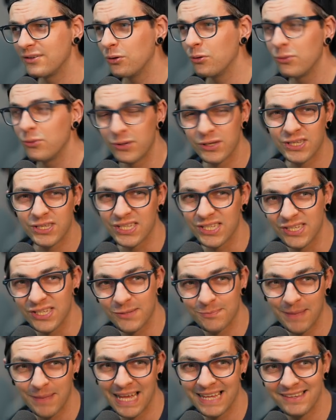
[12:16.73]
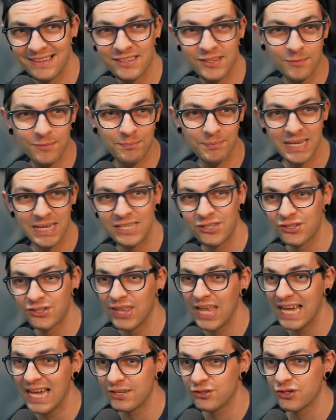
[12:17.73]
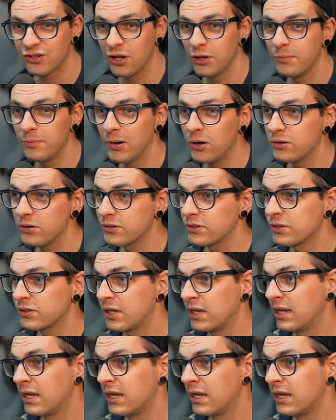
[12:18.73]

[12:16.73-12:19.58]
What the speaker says: order to spend to meet that Showbox.